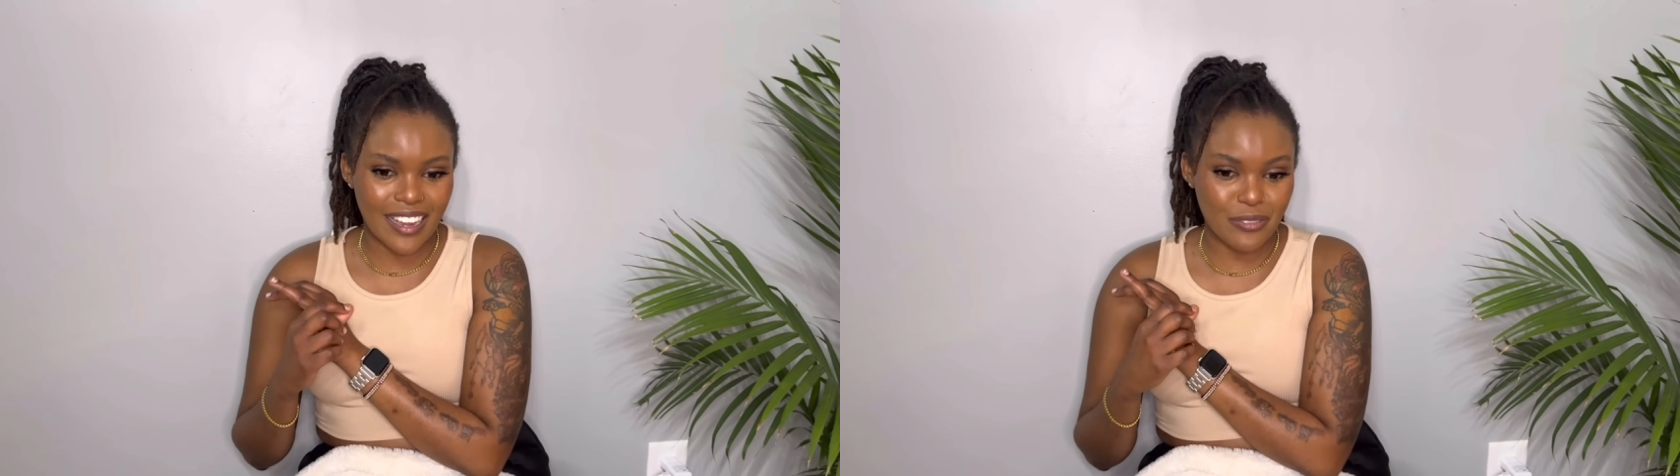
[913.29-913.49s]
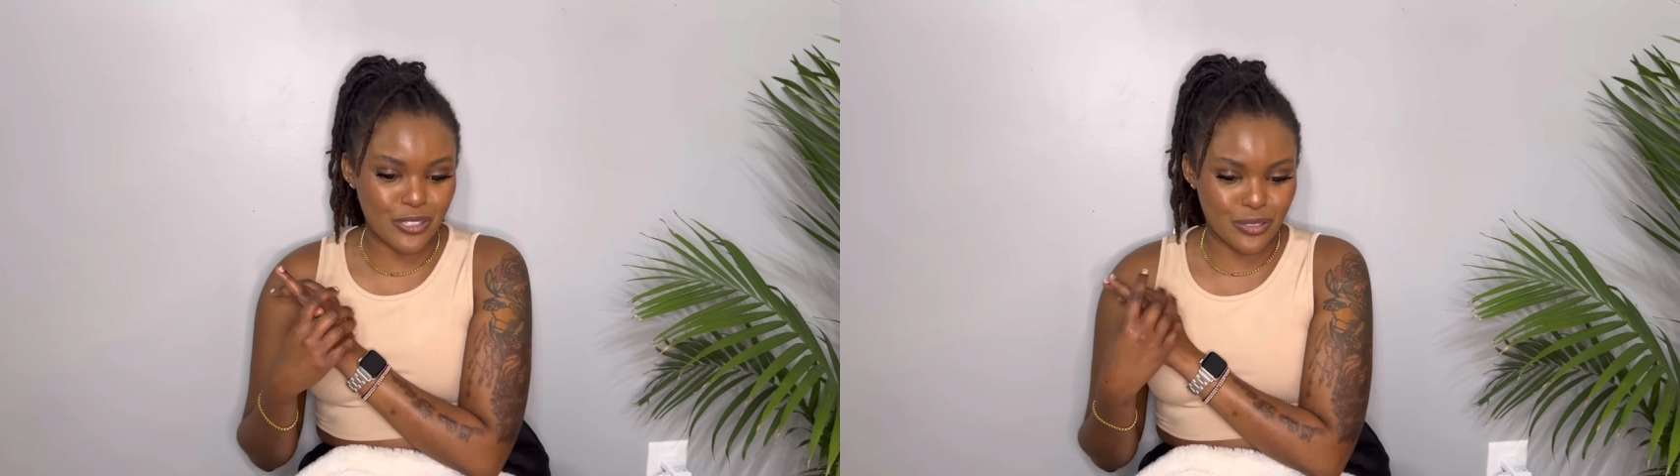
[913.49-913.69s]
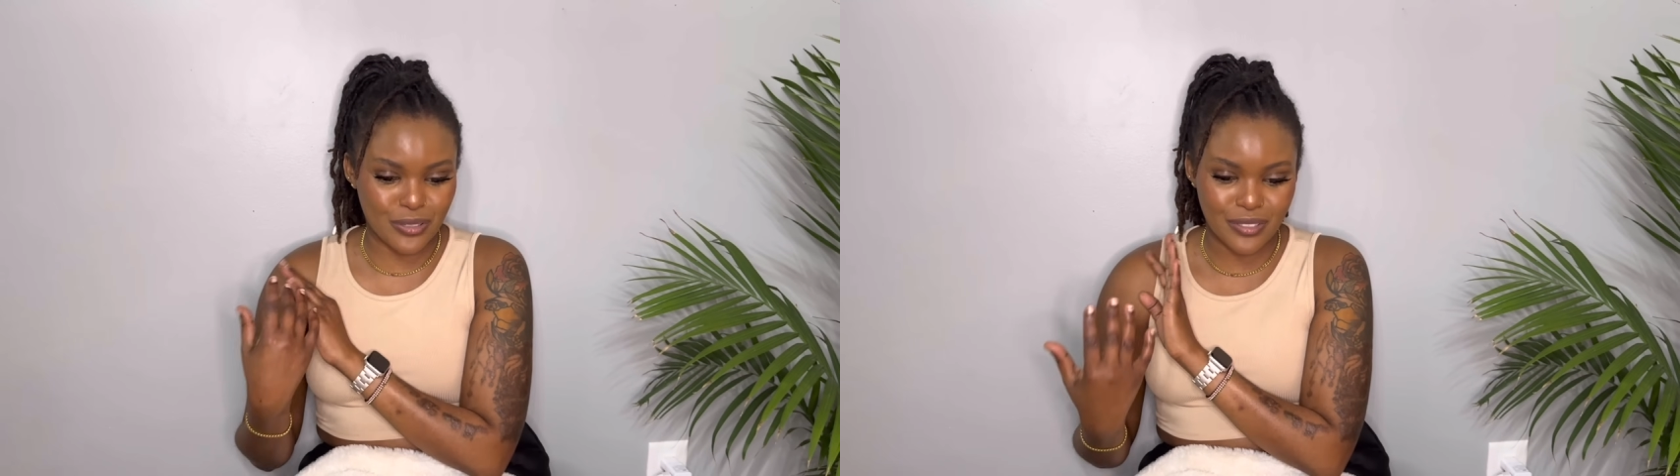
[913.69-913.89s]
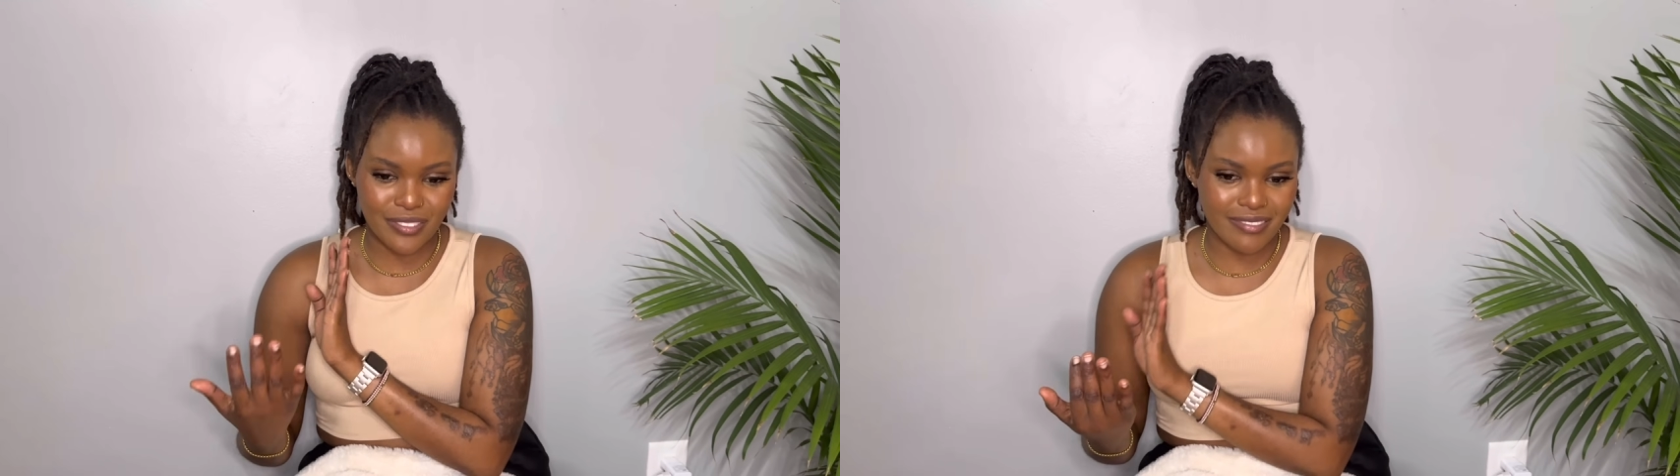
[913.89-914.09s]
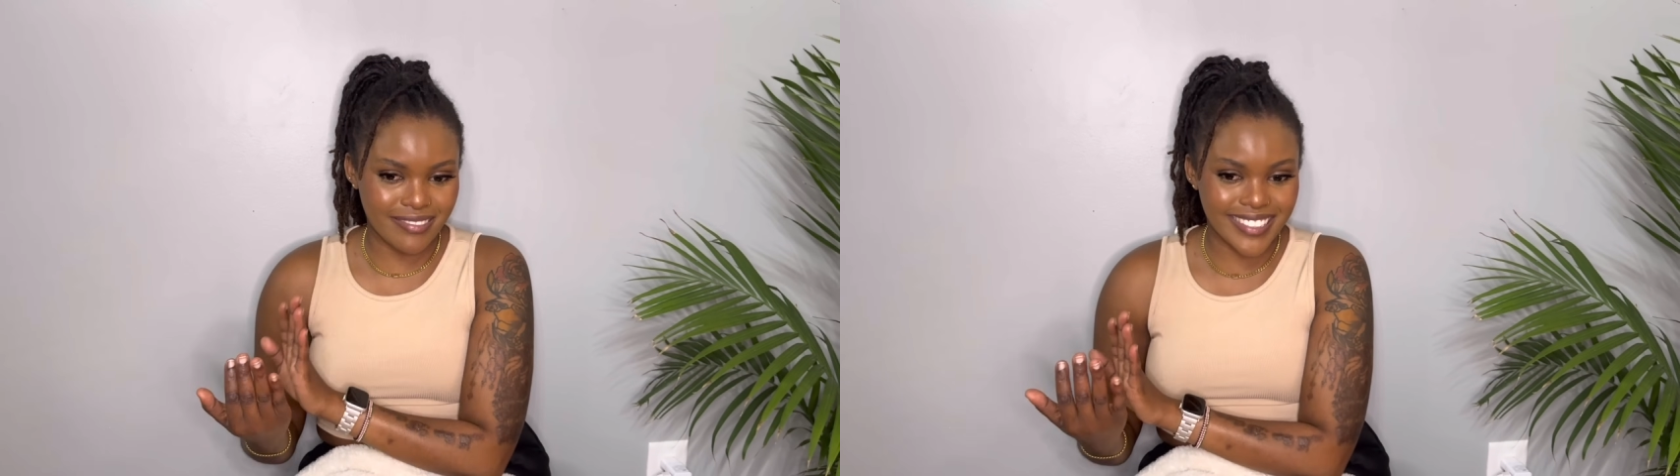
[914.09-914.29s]
I was just
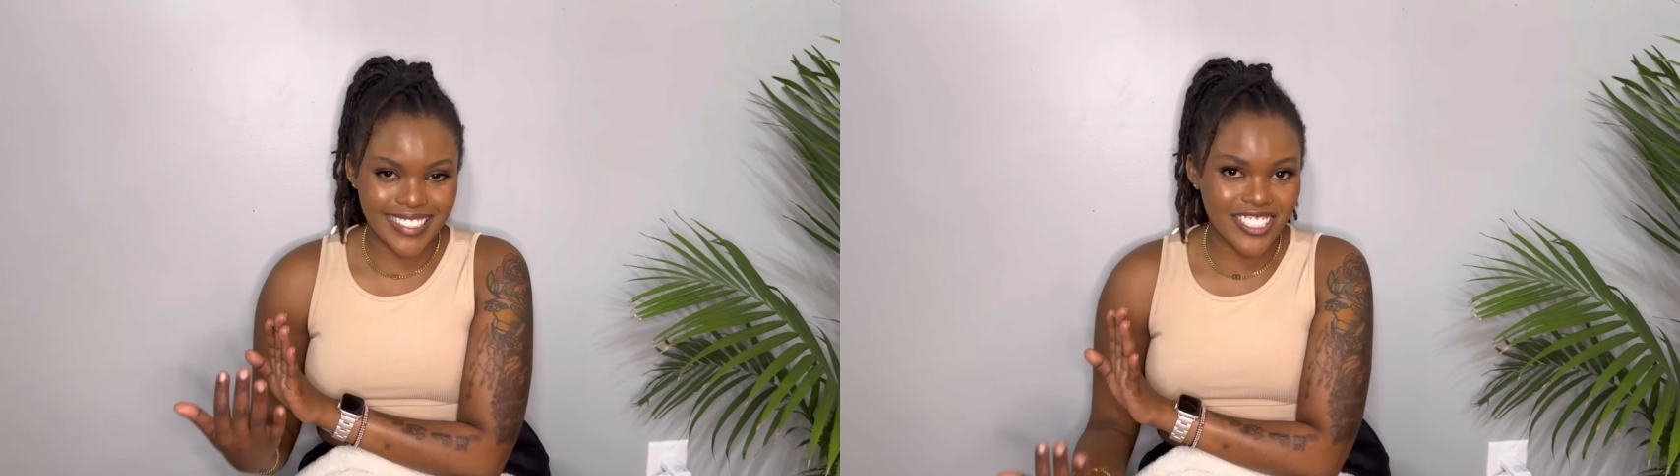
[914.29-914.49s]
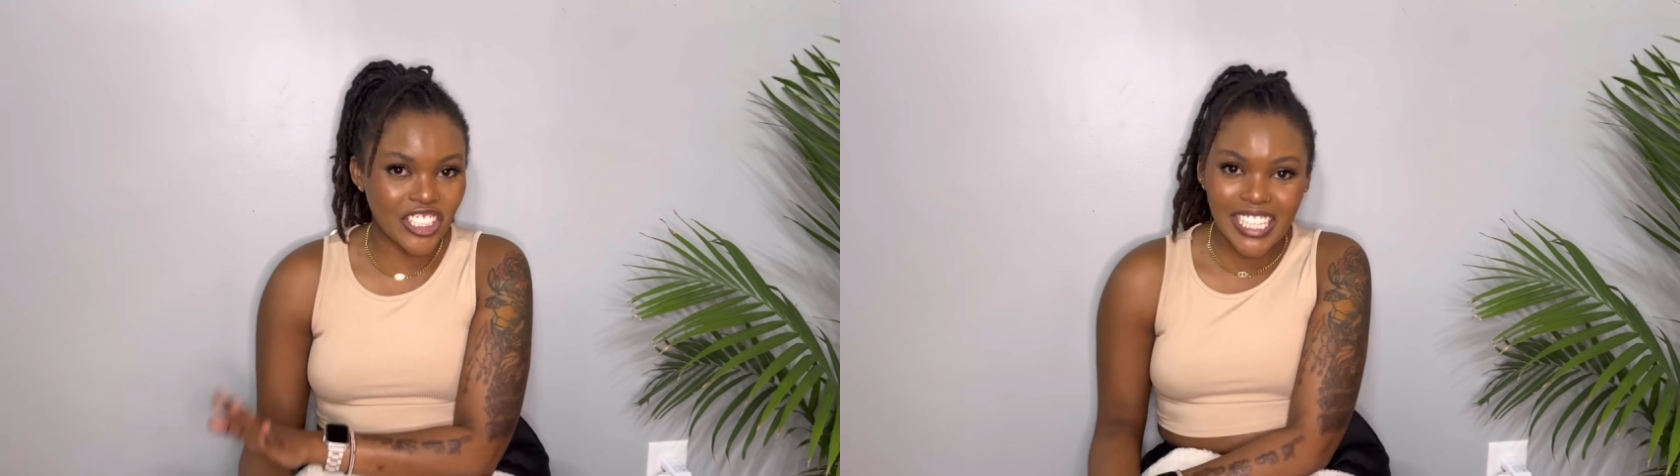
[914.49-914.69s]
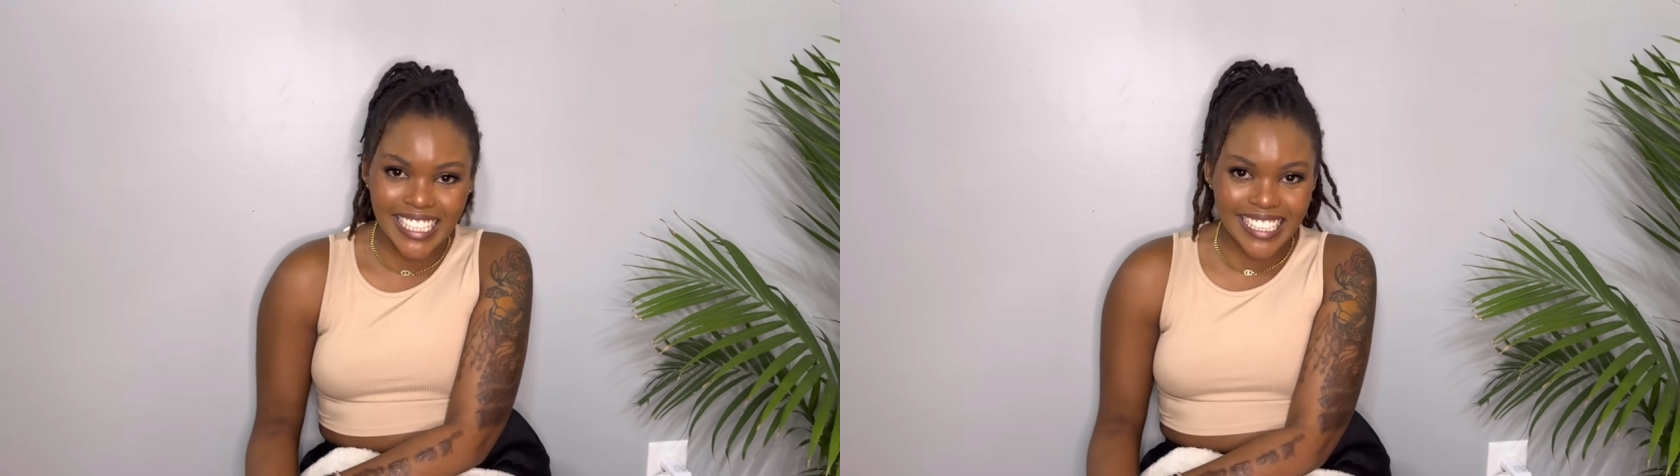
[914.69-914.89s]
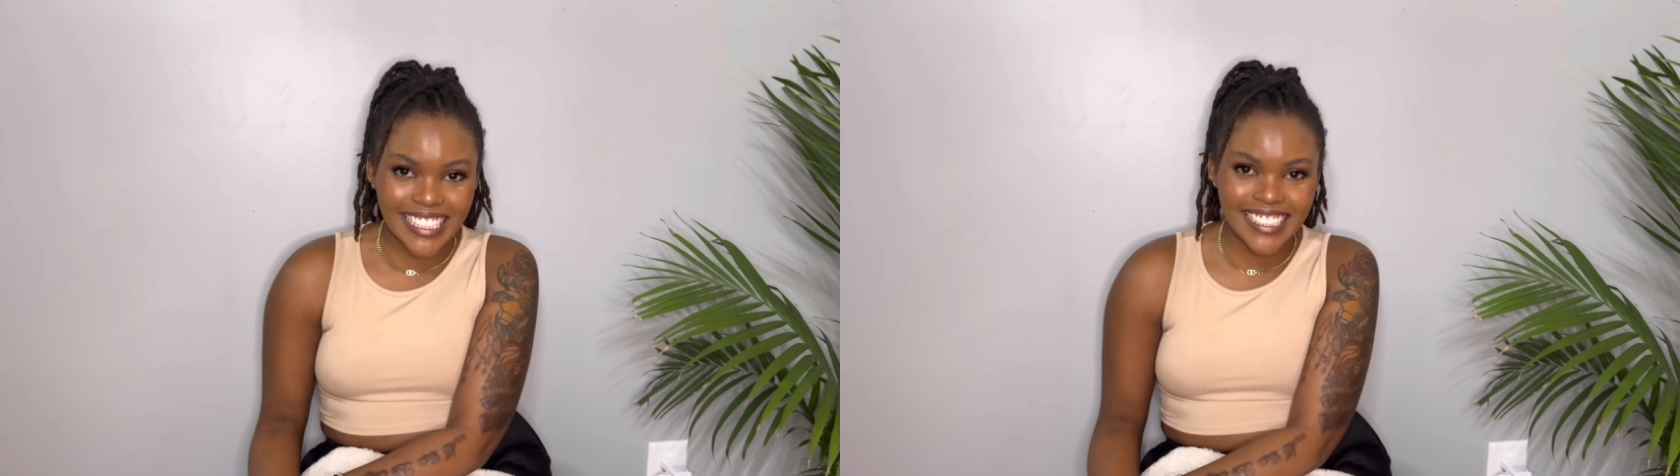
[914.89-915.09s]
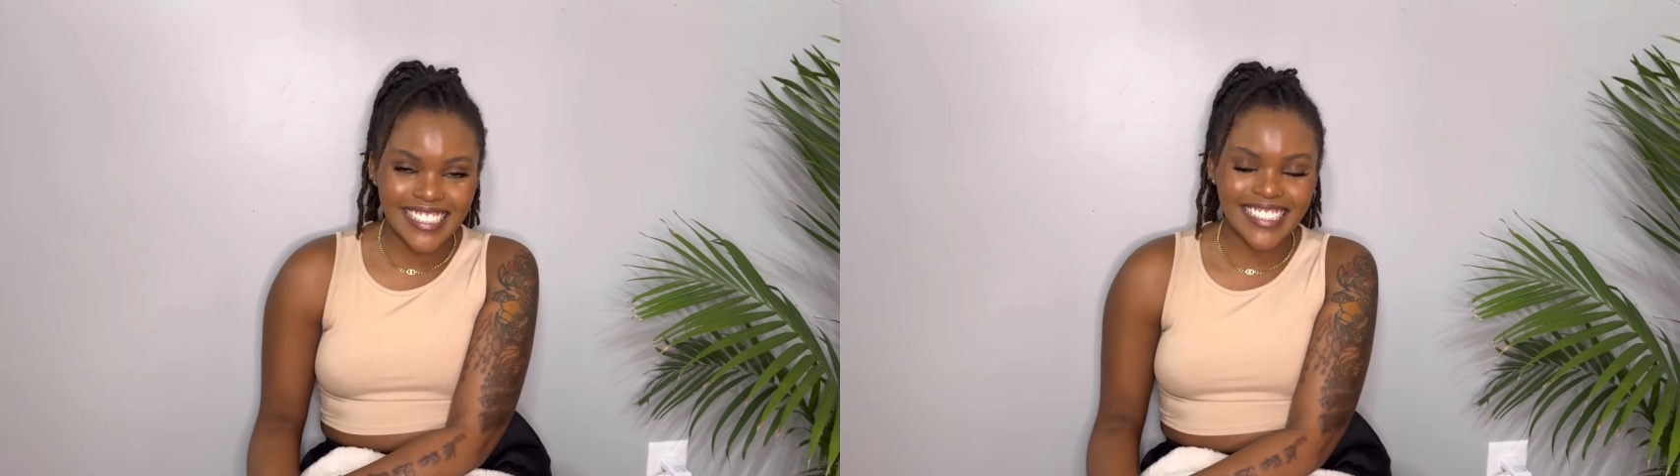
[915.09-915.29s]
chilling,